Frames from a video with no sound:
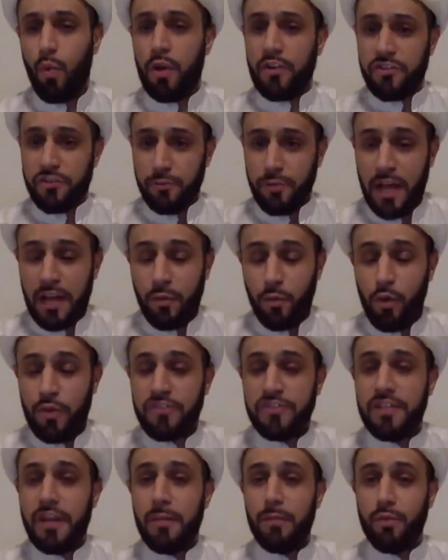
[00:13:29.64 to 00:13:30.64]
Was,
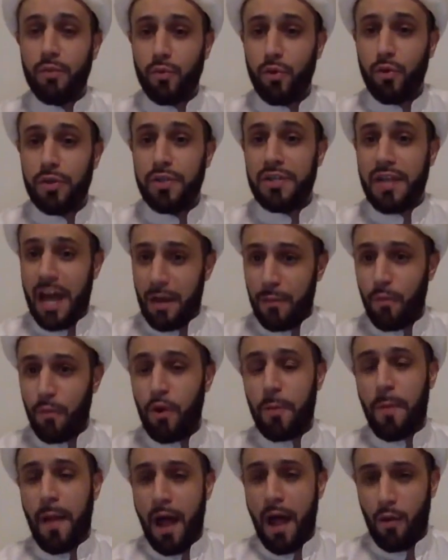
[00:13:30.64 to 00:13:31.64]
was Namrud not
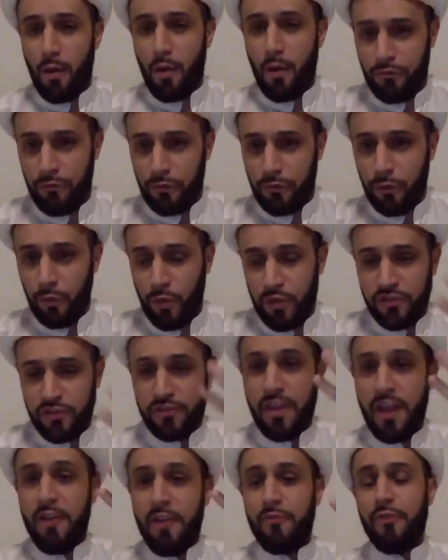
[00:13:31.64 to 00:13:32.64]
more powerful?
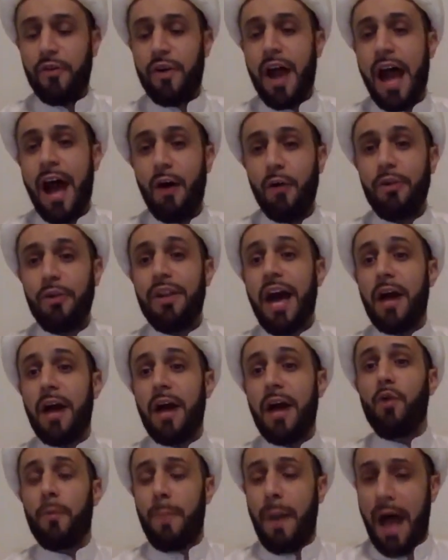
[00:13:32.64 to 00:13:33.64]
Was Fir'aun
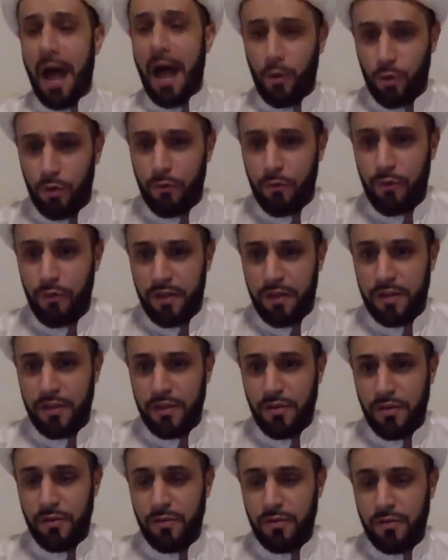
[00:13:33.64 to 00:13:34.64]
not more powerful
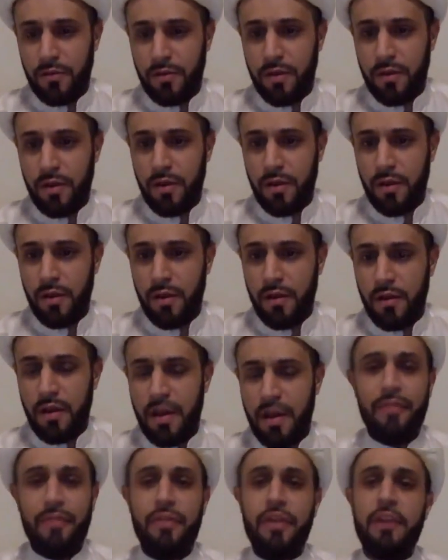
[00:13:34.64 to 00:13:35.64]
than you?
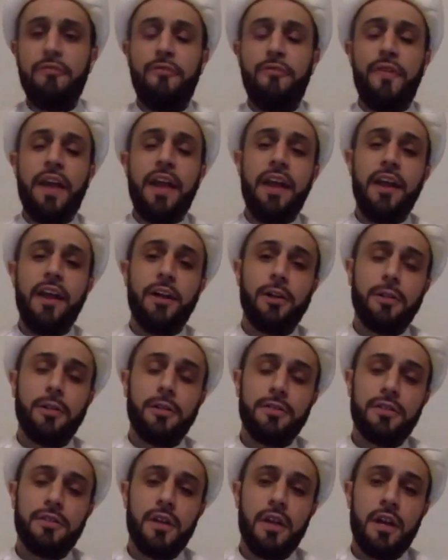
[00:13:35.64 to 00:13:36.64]
And they
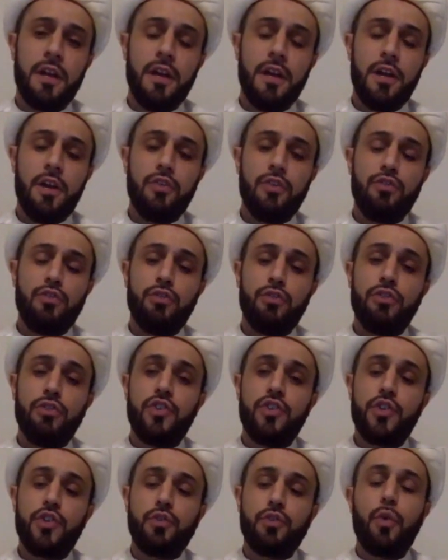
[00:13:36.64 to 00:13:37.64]
failed to
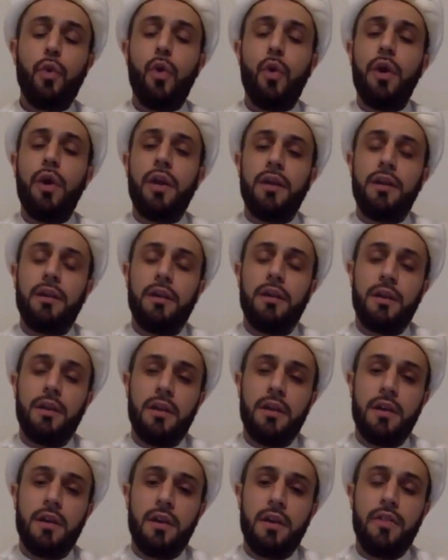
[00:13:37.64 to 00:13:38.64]
destroy
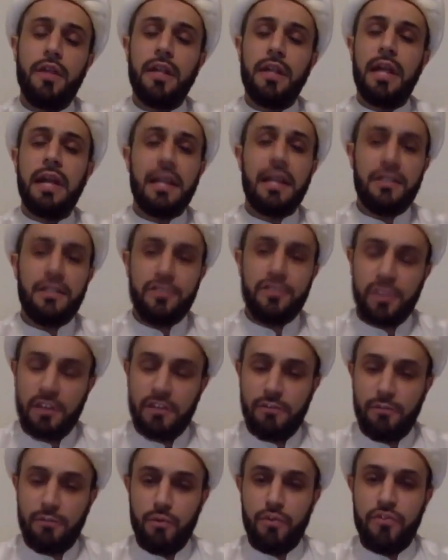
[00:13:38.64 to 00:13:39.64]
the
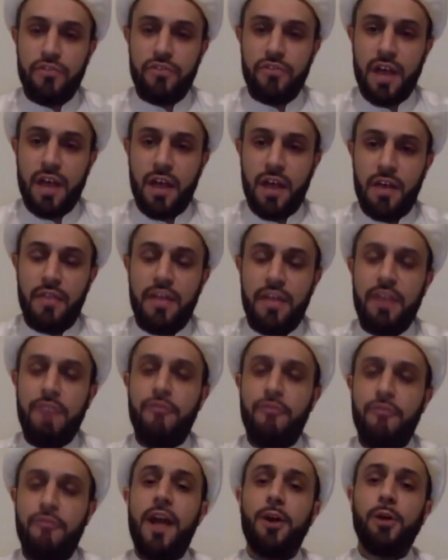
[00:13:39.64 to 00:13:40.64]
legacy of Musa. They
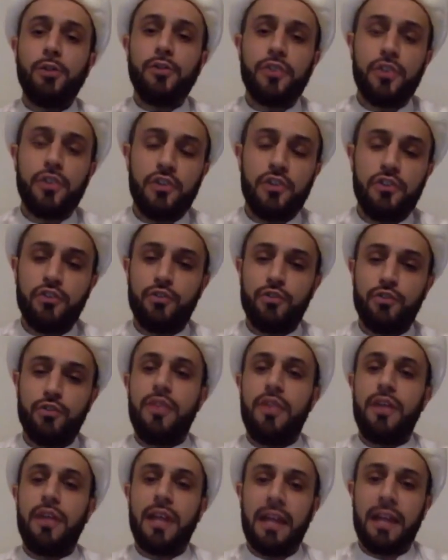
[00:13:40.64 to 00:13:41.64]
failed to
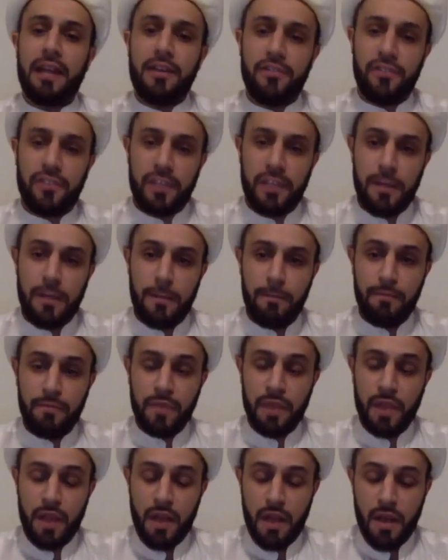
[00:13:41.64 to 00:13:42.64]
destroy the legacy
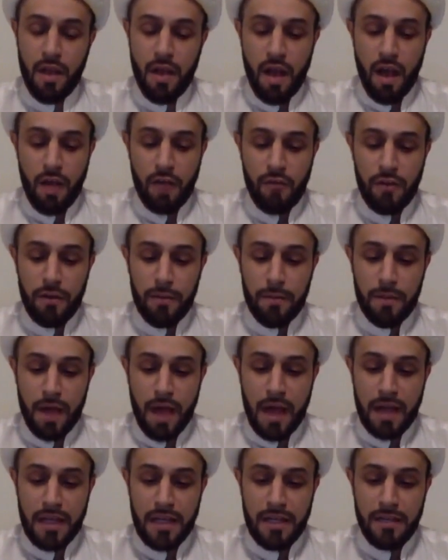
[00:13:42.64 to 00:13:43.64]
of
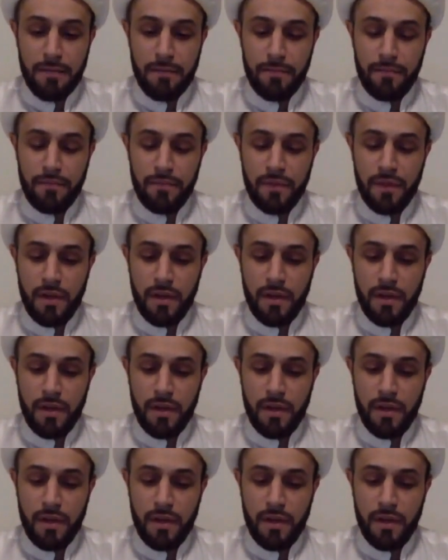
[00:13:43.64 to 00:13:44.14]
Ibrahim.